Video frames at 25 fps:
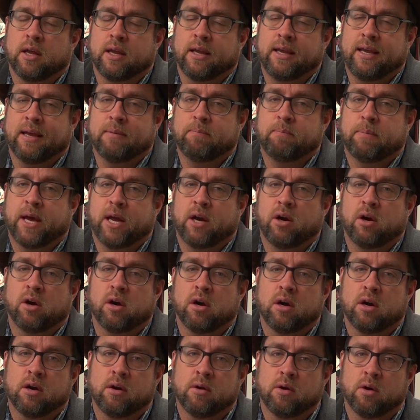get
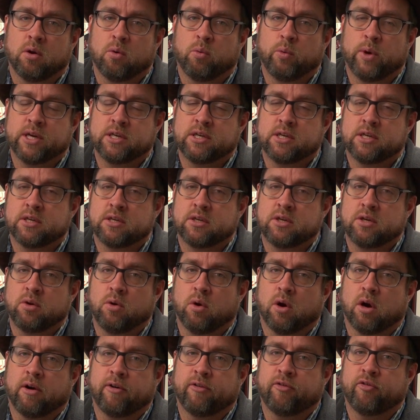better wishes
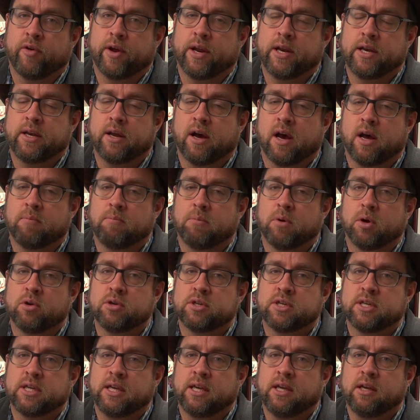to our friend Don
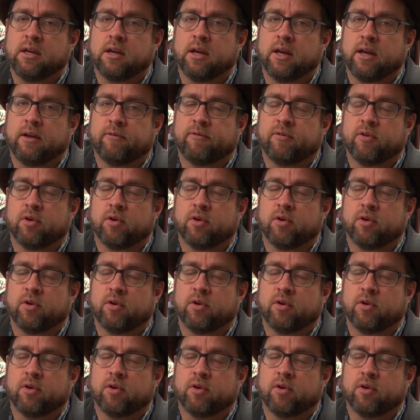Bossi at